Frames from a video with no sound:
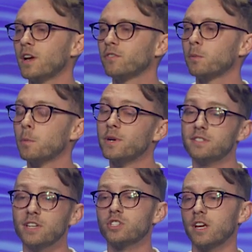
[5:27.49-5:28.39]
from a
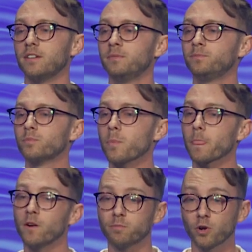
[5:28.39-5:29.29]
position
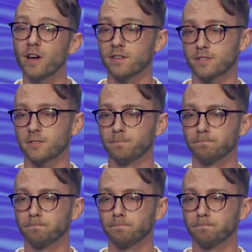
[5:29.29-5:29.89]
of praise.